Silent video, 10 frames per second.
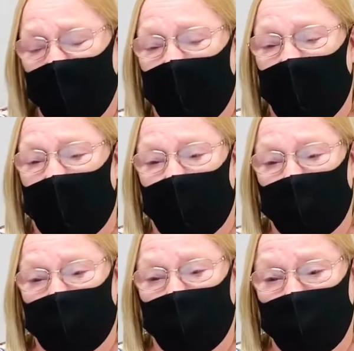
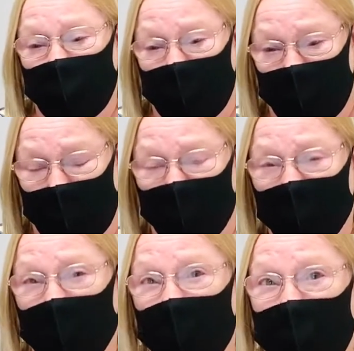and they will
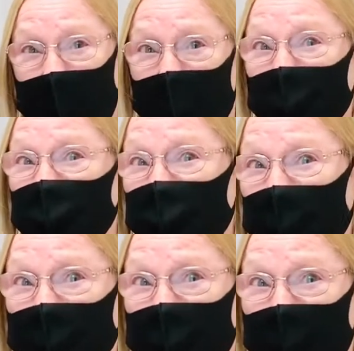come out and pick
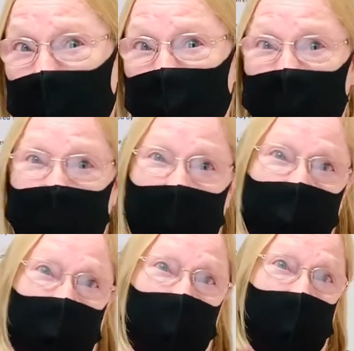them up, and I
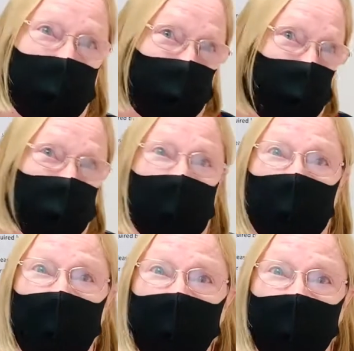will watch from the
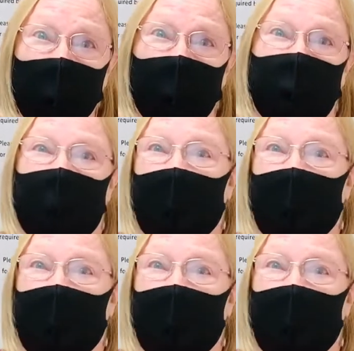window as they